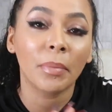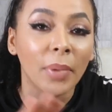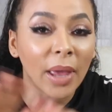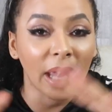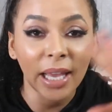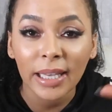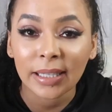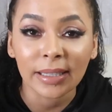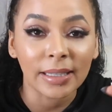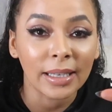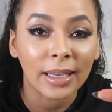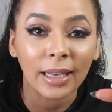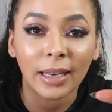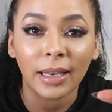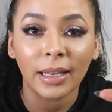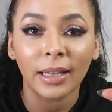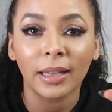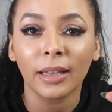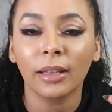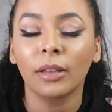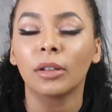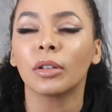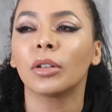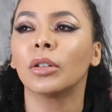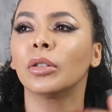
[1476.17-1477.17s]

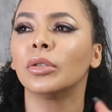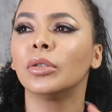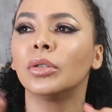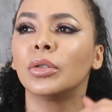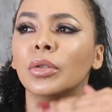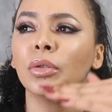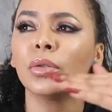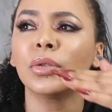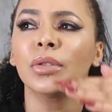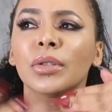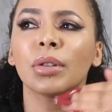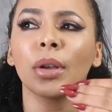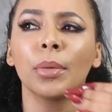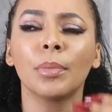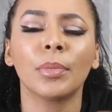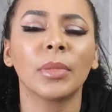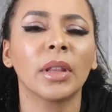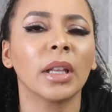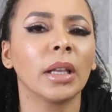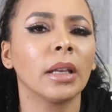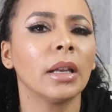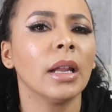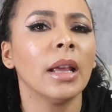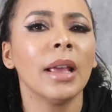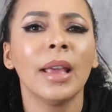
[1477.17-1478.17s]
basically. You know, do
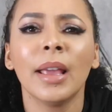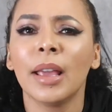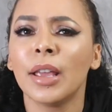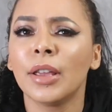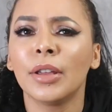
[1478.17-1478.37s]
something.